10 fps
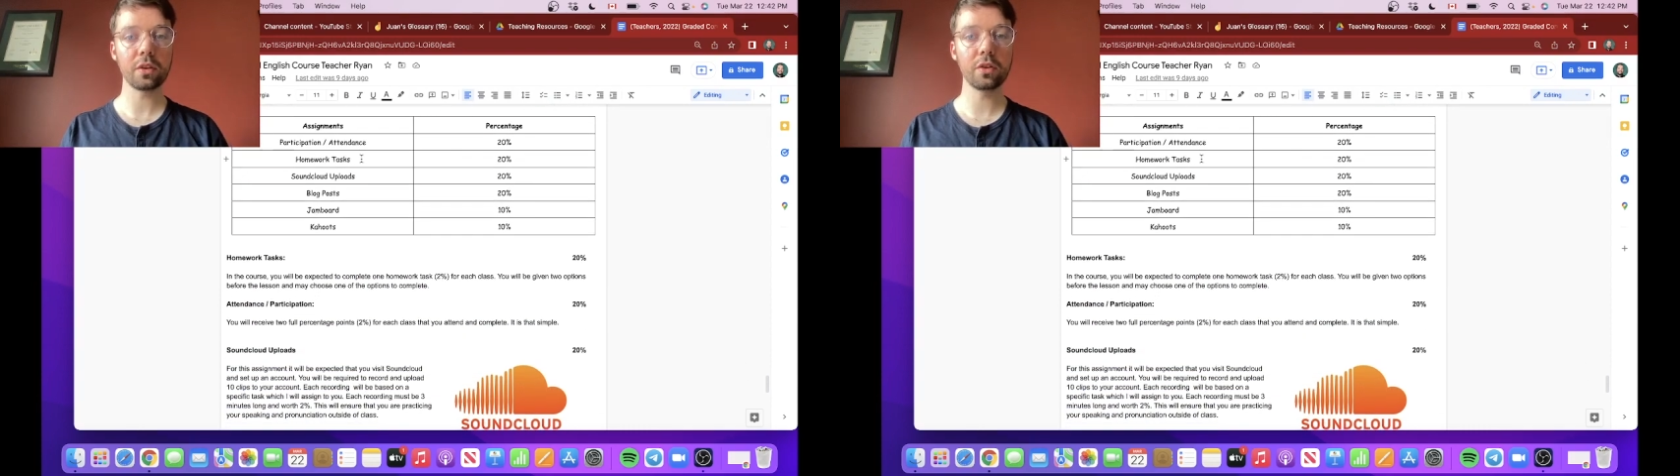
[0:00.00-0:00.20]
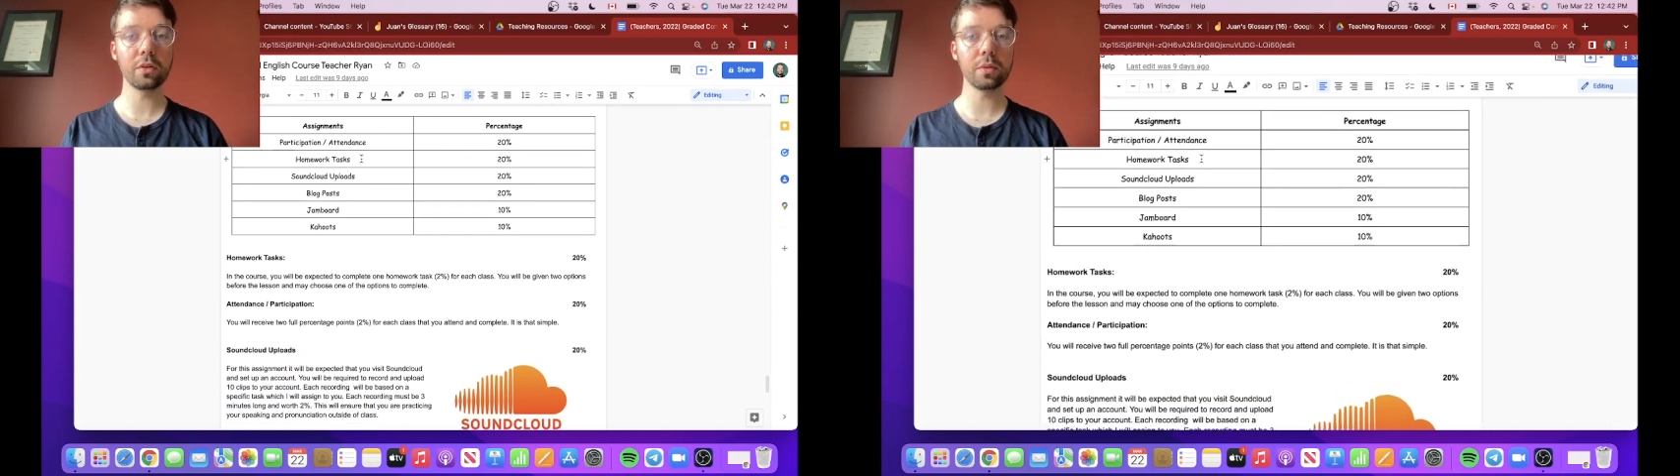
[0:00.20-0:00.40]

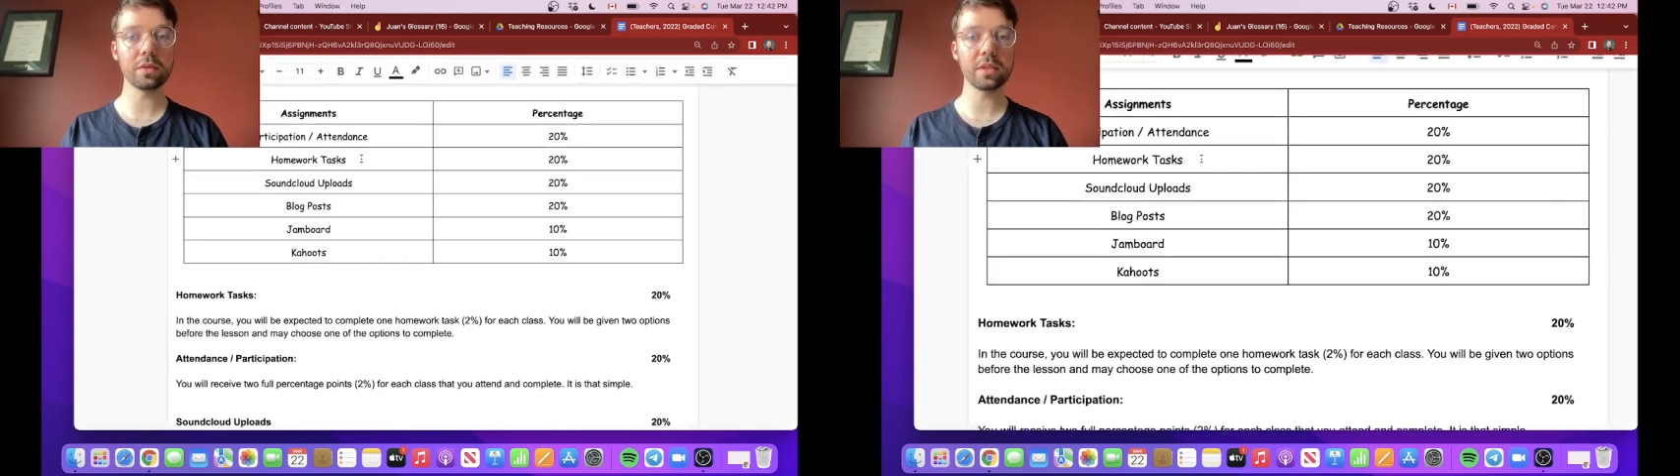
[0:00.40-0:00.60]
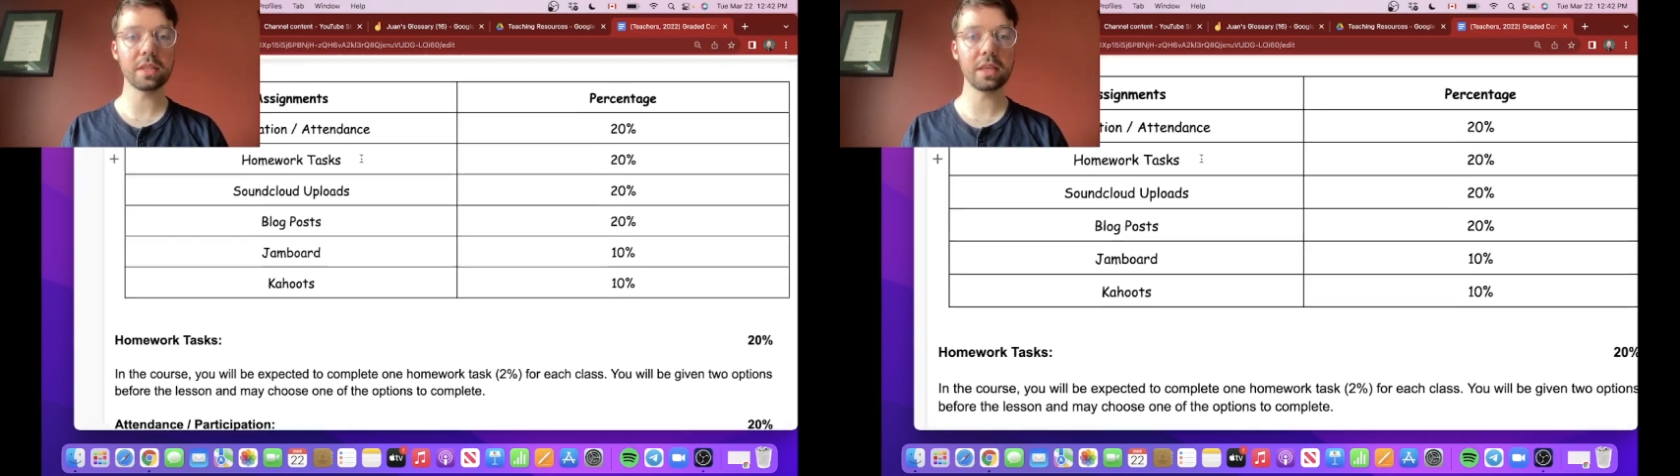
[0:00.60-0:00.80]
you will
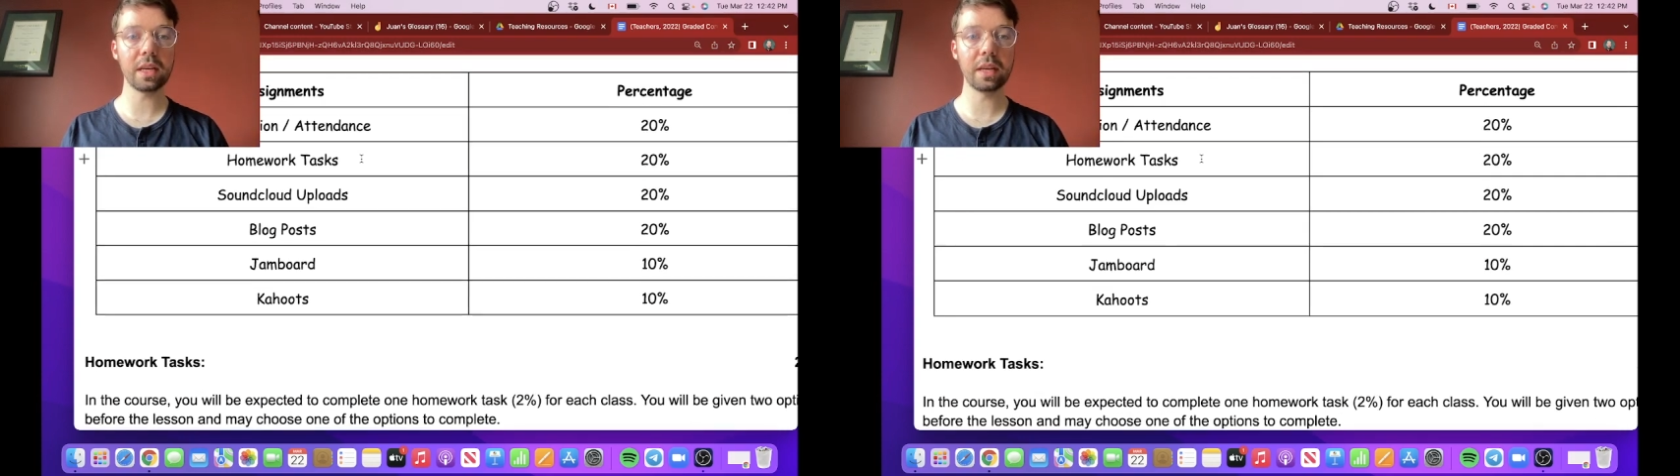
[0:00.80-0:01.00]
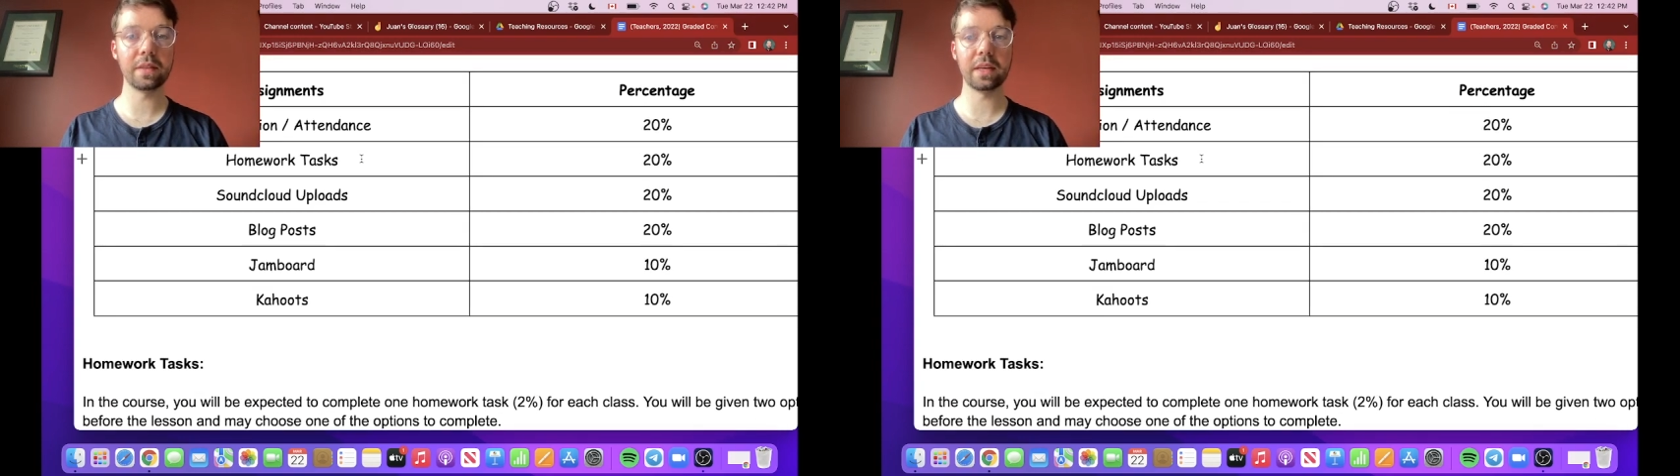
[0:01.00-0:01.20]
see
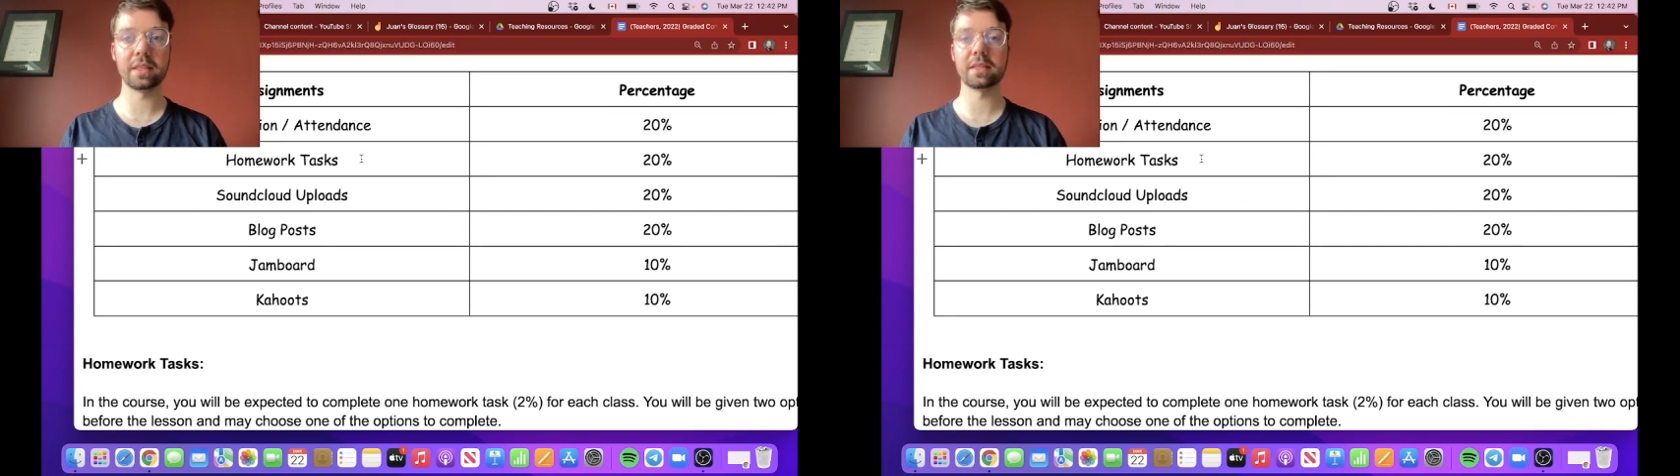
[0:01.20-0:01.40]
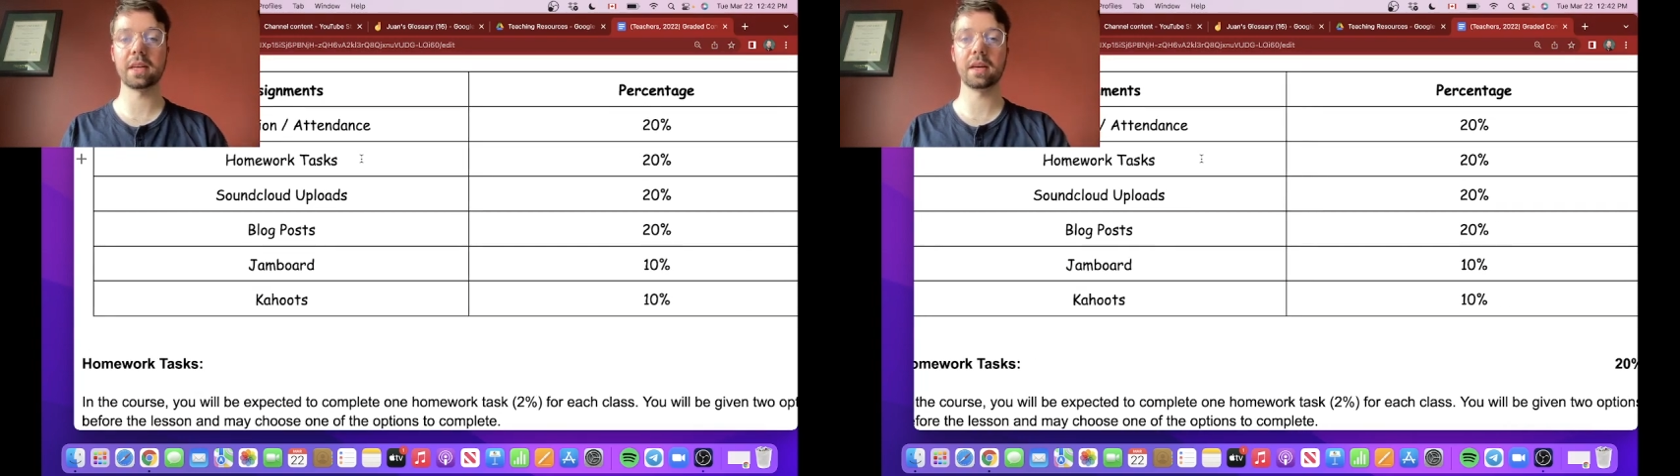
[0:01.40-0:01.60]
in the
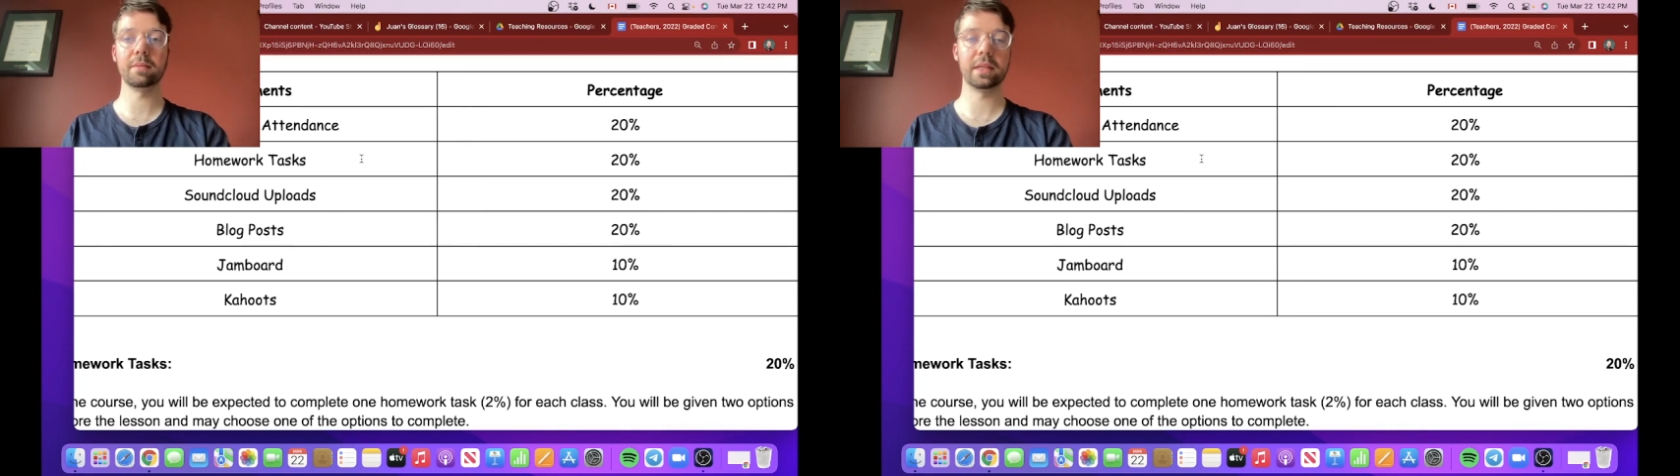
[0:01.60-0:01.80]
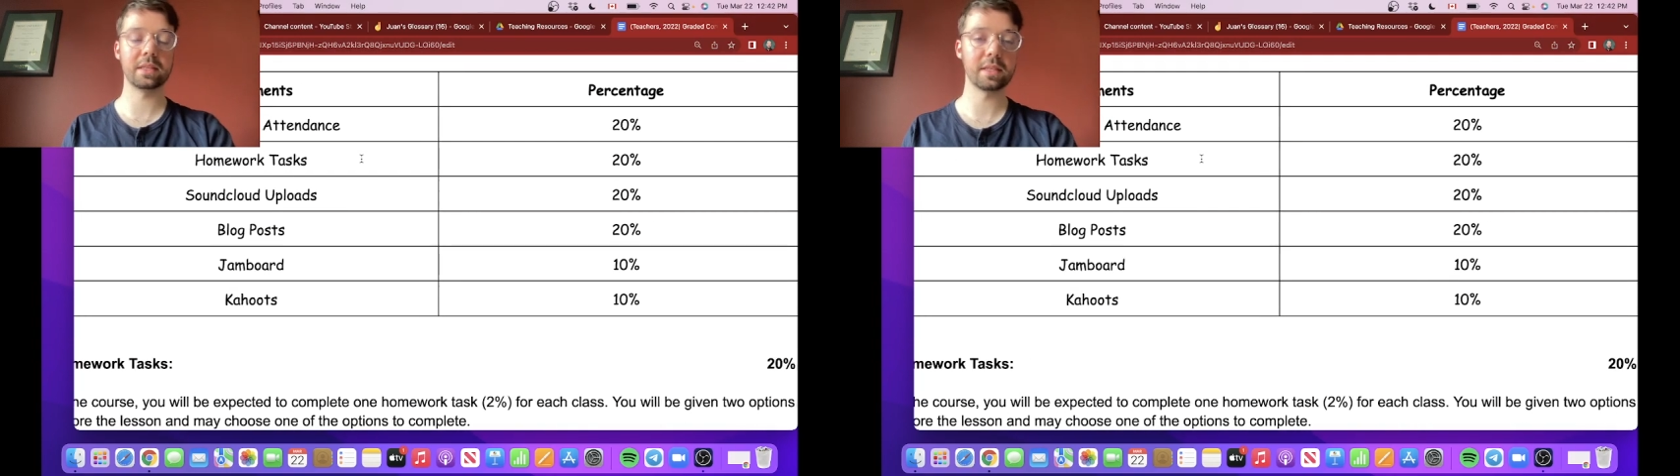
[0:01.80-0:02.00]

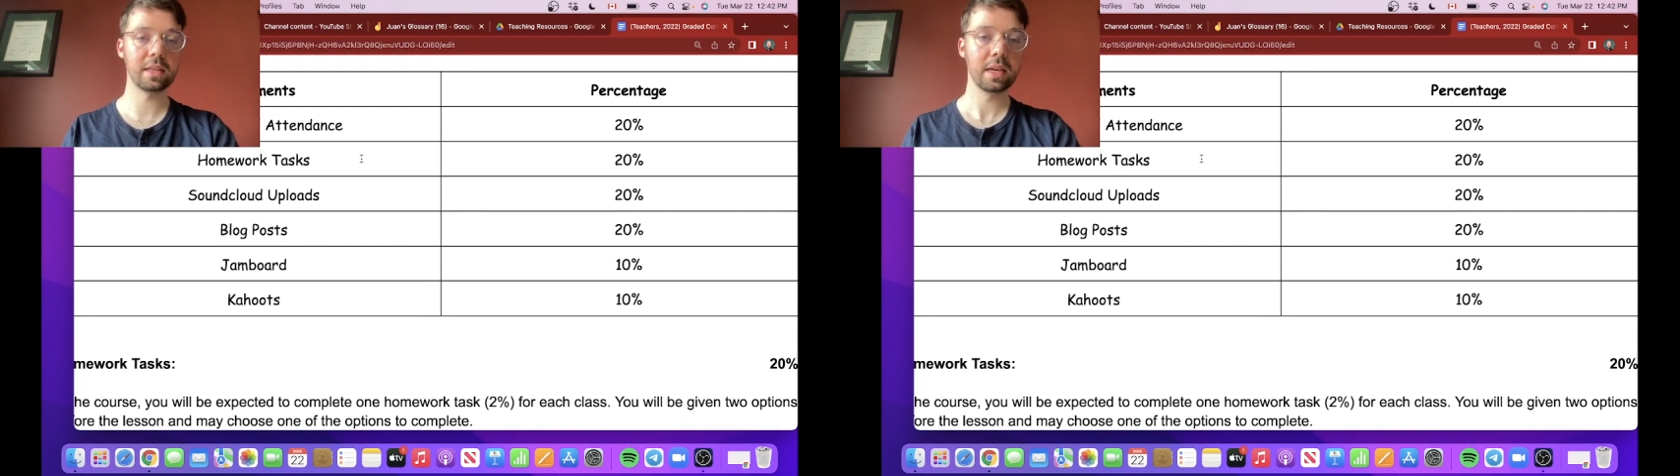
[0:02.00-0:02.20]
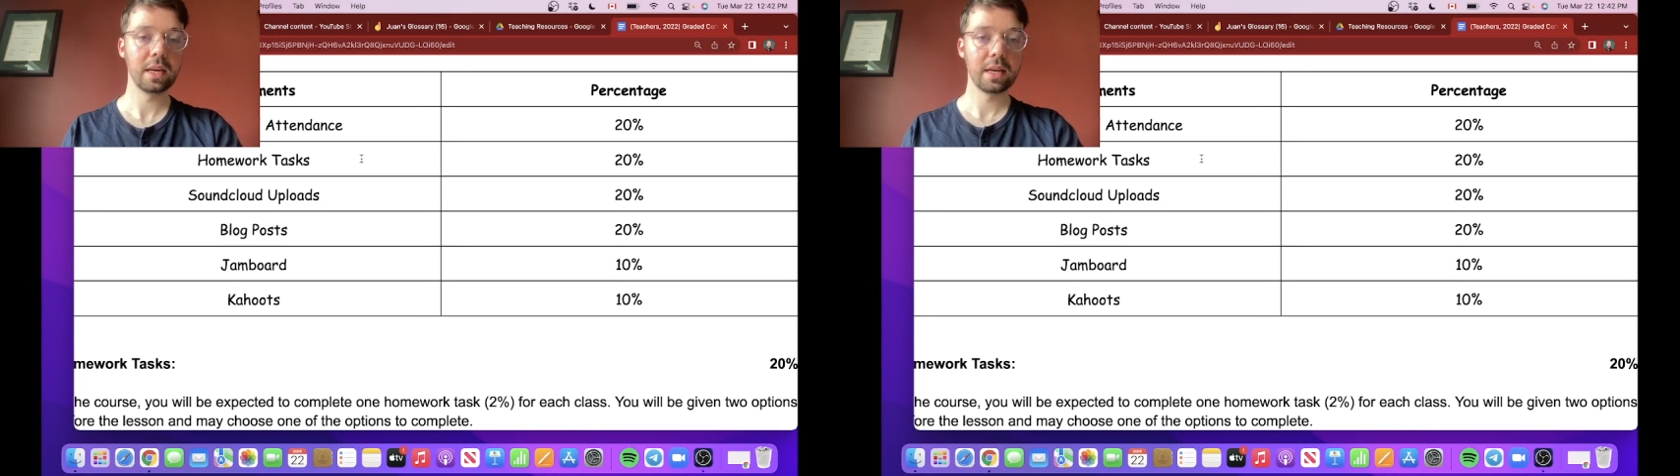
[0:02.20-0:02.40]
assignments